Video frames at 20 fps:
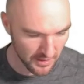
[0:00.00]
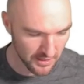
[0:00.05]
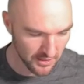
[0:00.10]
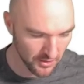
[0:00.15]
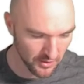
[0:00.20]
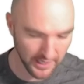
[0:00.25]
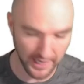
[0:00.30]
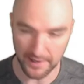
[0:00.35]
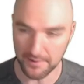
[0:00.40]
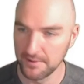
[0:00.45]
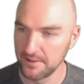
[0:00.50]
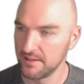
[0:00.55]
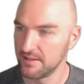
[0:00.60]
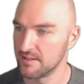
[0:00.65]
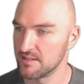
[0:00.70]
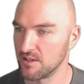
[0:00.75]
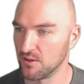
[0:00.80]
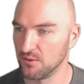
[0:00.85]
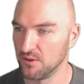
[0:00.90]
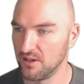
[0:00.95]
Okay,
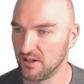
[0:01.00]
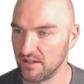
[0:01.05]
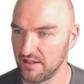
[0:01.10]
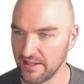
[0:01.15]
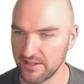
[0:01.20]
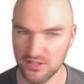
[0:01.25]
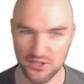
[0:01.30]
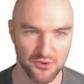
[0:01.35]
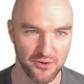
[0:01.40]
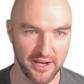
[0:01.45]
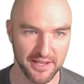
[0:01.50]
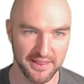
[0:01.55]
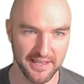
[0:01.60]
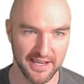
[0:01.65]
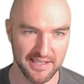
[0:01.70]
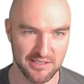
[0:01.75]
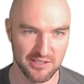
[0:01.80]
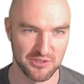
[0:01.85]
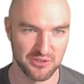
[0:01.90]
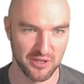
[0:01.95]
so let's create the
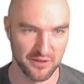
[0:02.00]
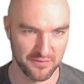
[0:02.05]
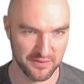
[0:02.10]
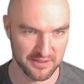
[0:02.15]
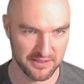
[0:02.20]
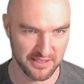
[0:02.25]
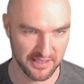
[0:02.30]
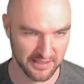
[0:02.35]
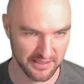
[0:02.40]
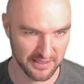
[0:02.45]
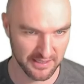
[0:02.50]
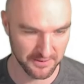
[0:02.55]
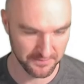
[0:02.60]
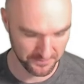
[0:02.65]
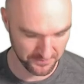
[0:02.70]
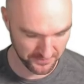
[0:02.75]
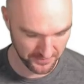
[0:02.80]
isosurface then.